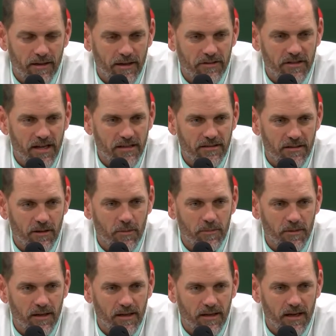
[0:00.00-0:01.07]
get a chance to go
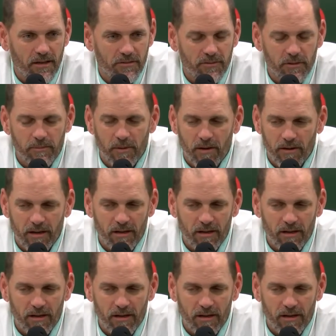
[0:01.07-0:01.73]
play college football,